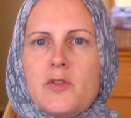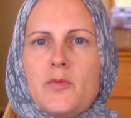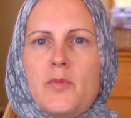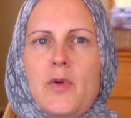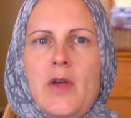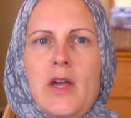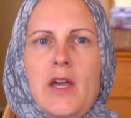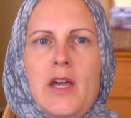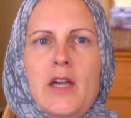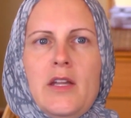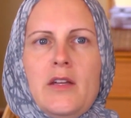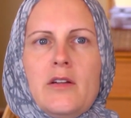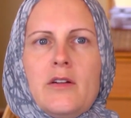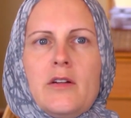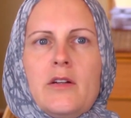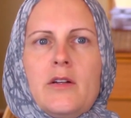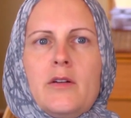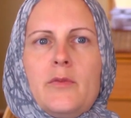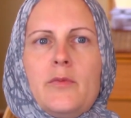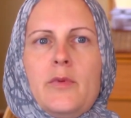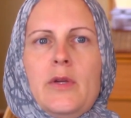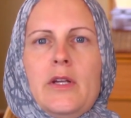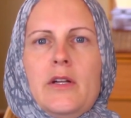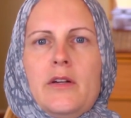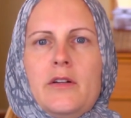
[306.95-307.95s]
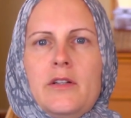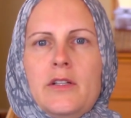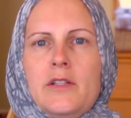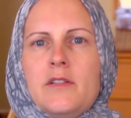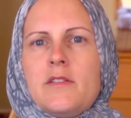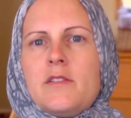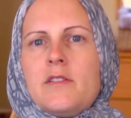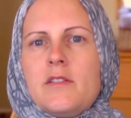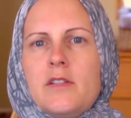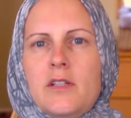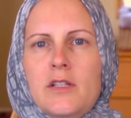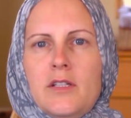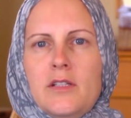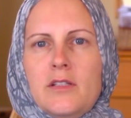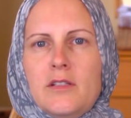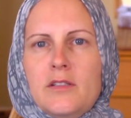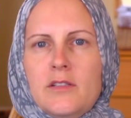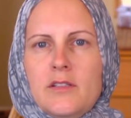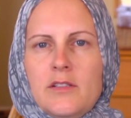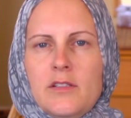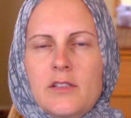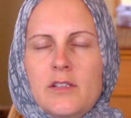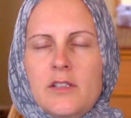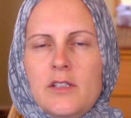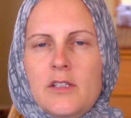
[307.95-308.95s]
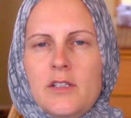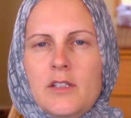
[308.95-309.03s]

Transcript: Japan, her parents, and